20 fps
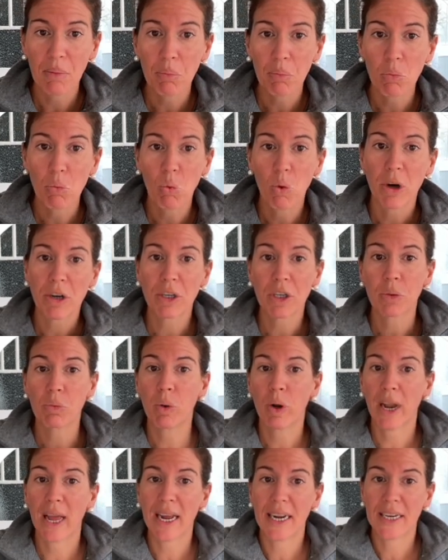what you
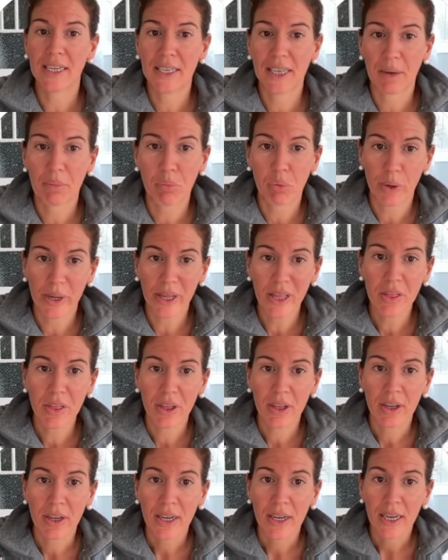will end up with
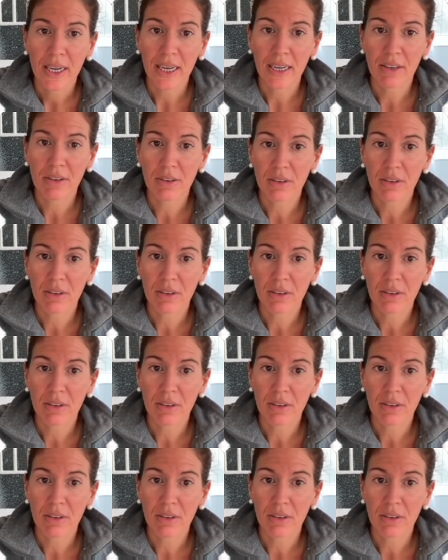is